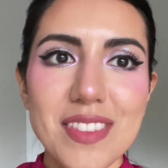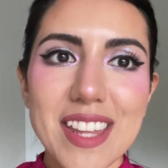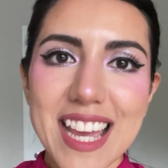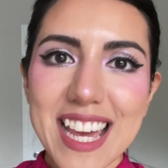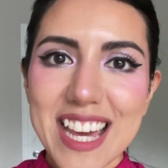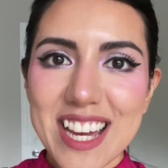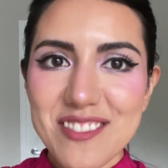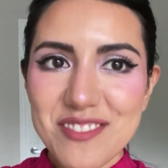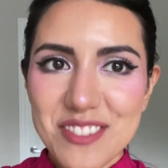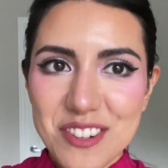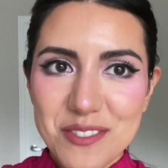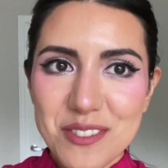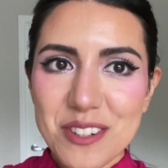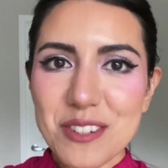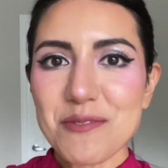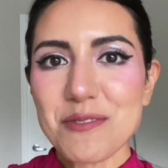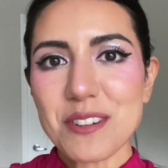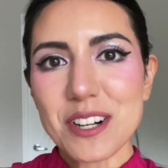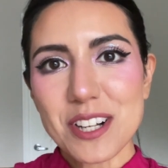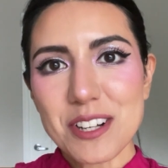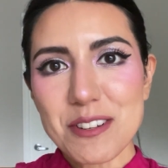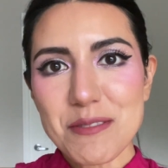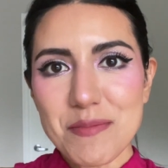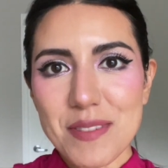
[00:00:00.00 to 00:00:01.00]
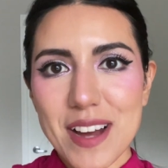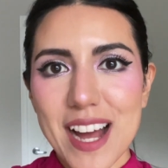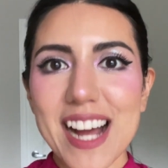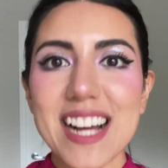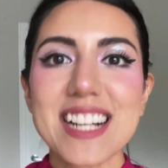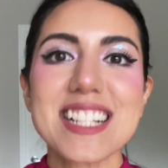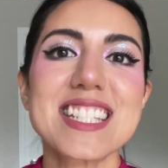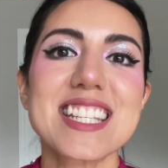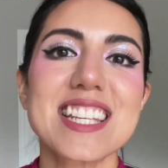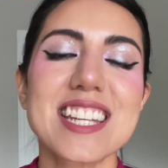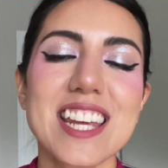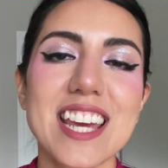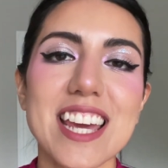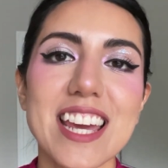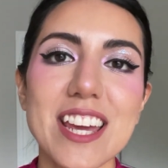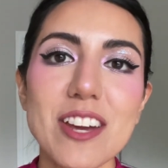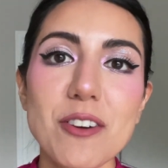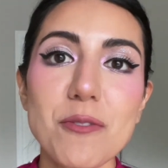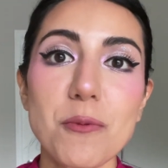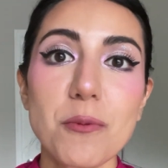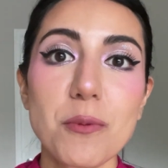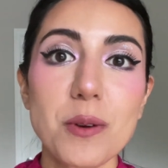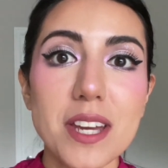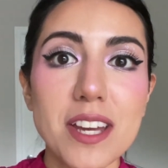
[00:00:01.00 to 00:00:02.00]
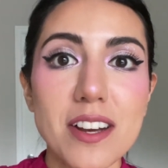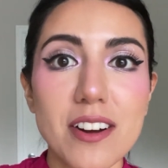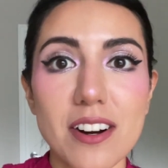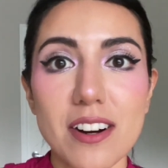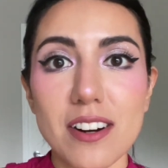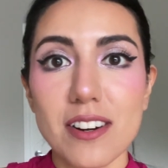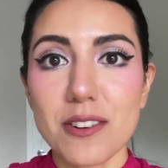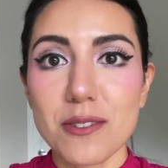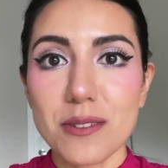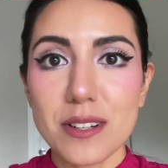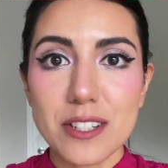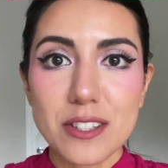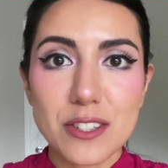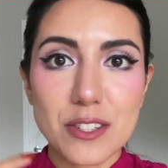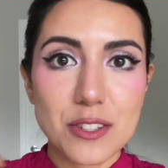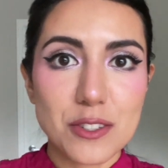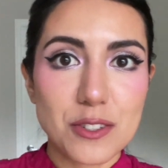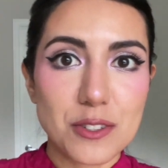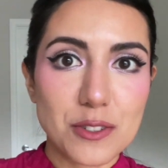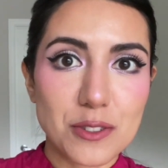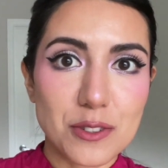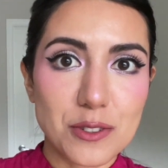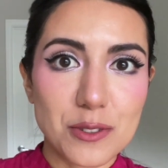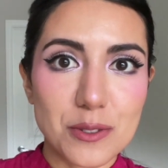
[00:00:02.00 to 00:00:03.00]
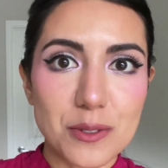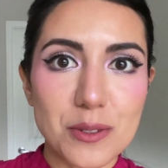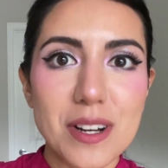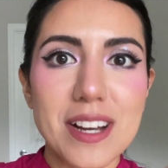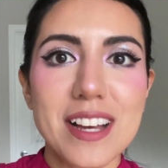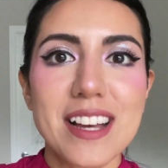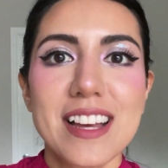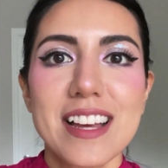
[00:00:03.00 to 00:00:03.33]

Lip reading: Hey everyone, welcome back. Today we are going to